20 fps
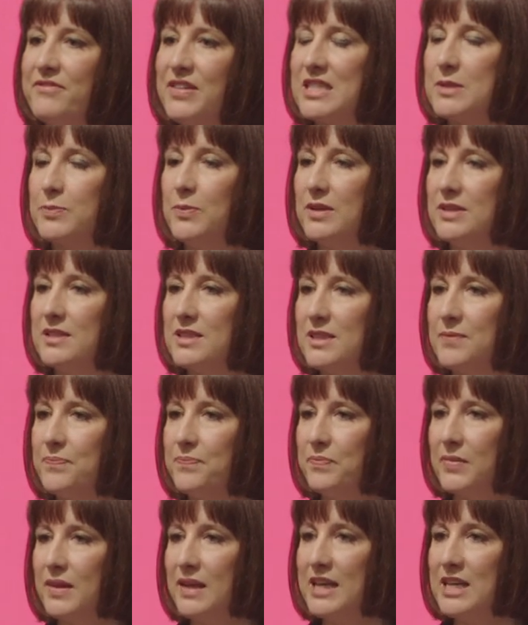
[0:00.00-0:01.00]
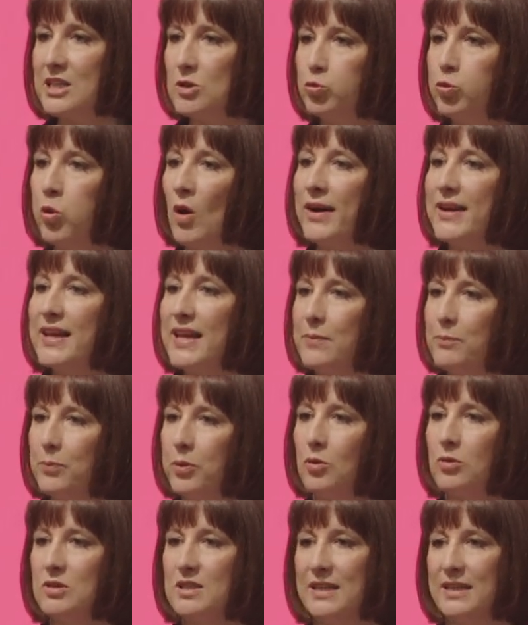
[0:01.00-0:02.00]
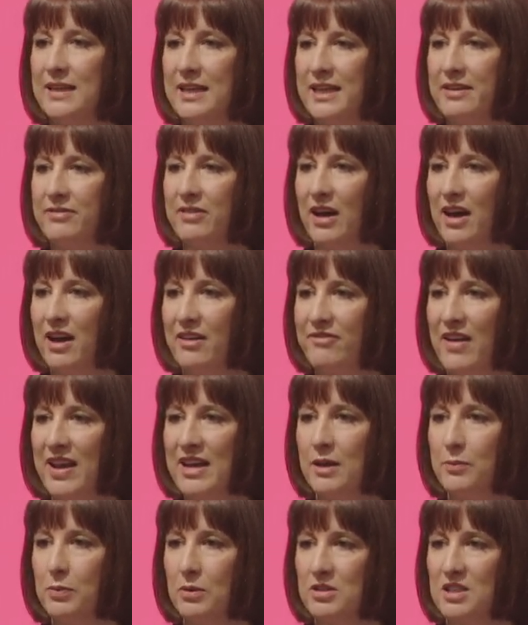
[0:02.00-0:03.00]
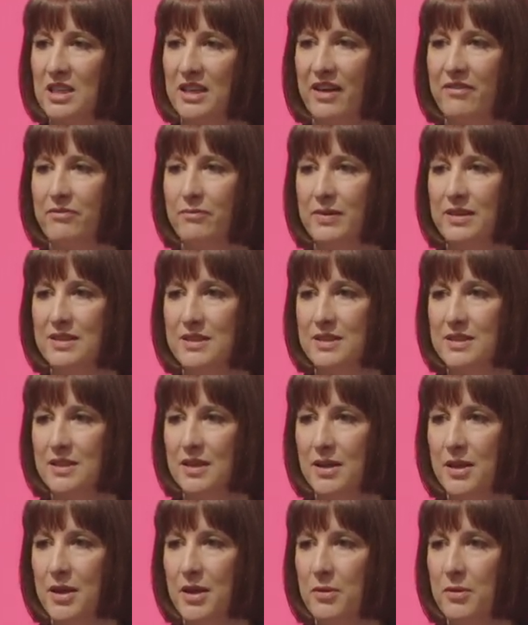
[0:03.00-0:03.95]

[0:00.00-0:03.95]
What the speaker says: investment is one important lever available to governments,